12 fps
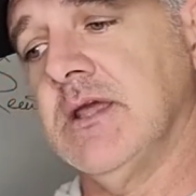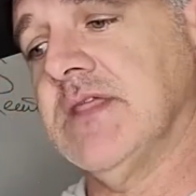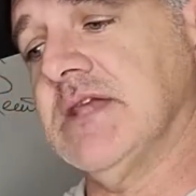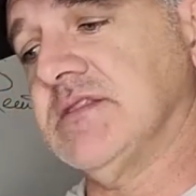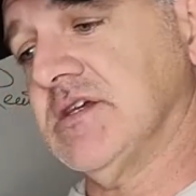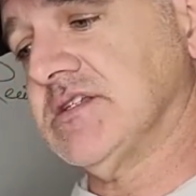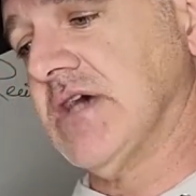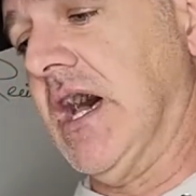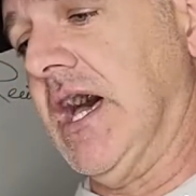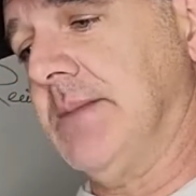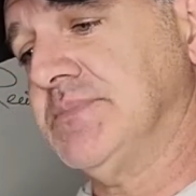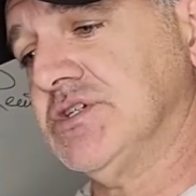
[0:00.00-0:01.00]
That the
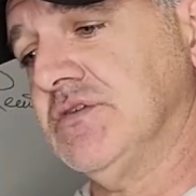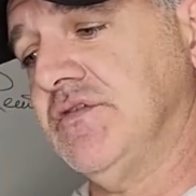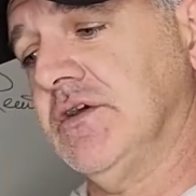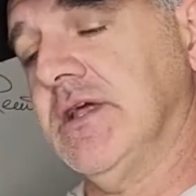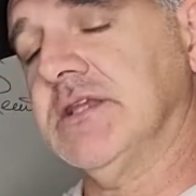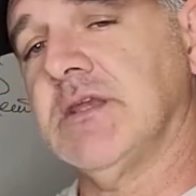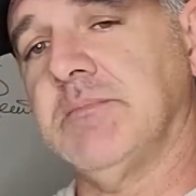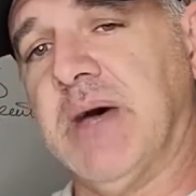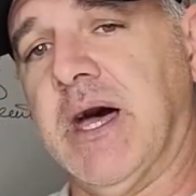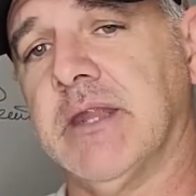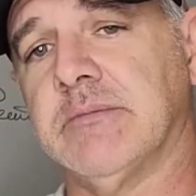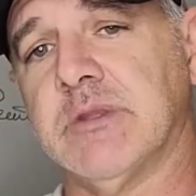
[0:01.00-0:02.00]
top should feel like the
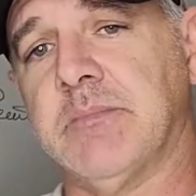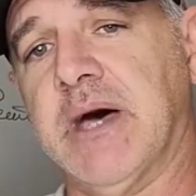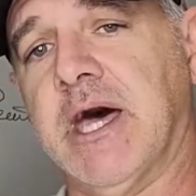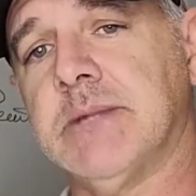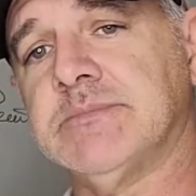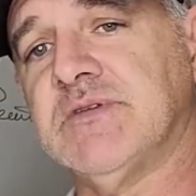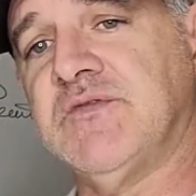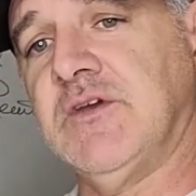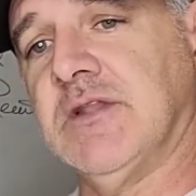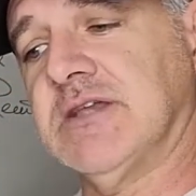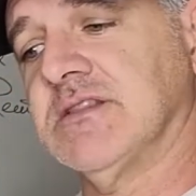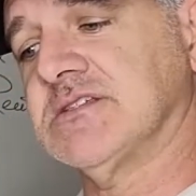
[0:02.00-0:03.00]
bottom should feel
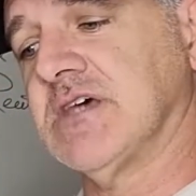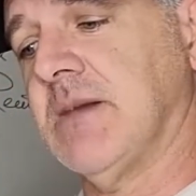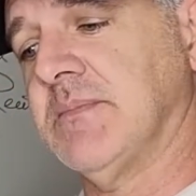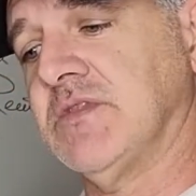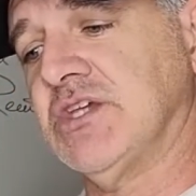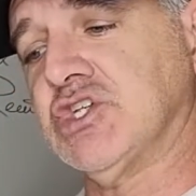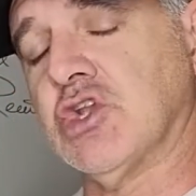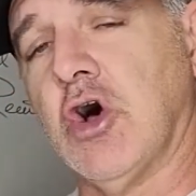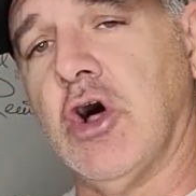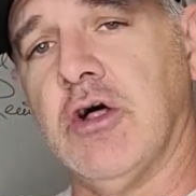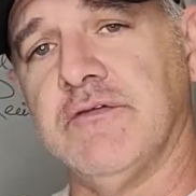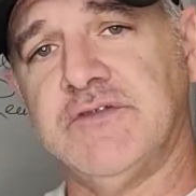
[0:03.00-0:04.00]
like the top, and they should
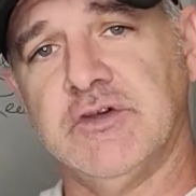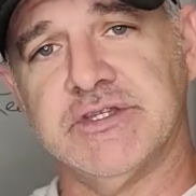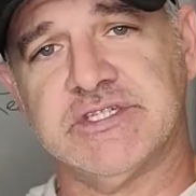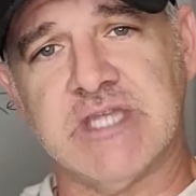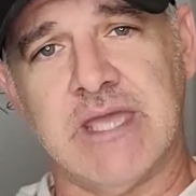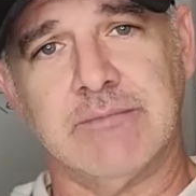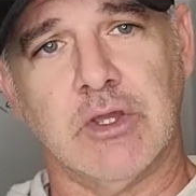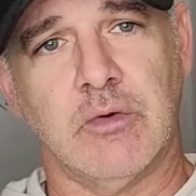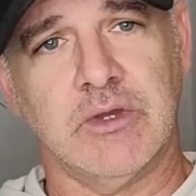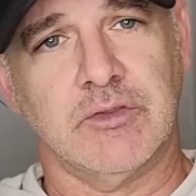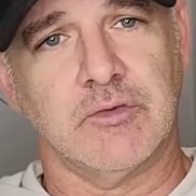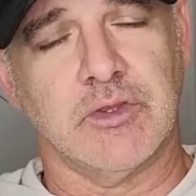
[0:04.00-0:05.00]
all feel the same
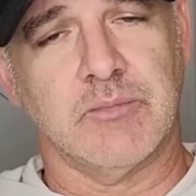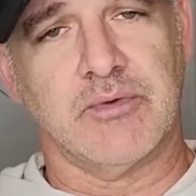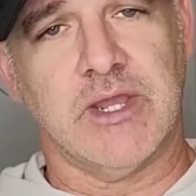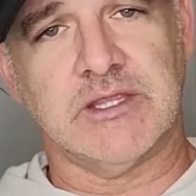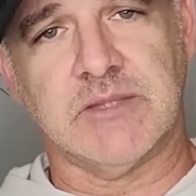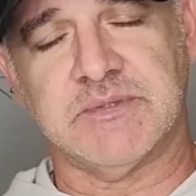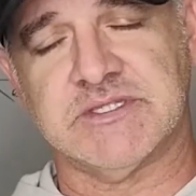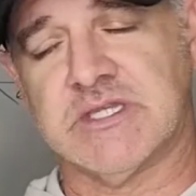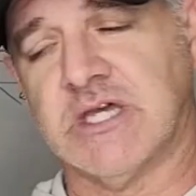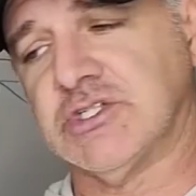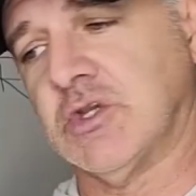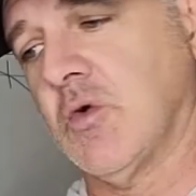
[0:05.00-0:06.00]
going through the break, the
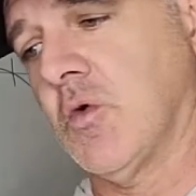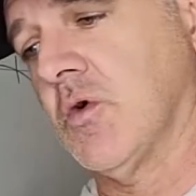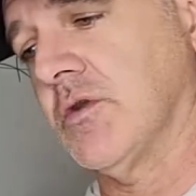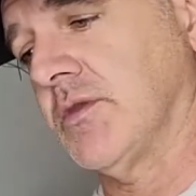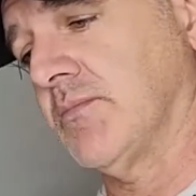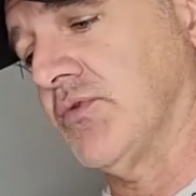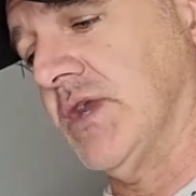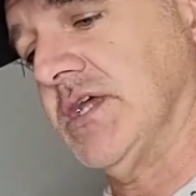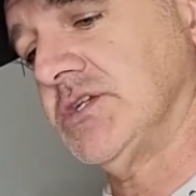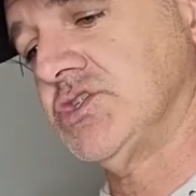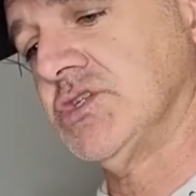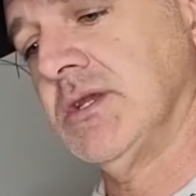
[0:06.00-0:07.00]
passaggi, or the
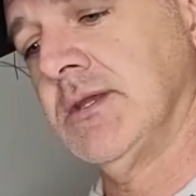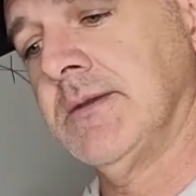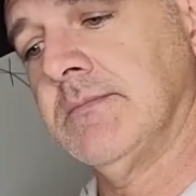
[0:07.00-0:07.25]
bridge.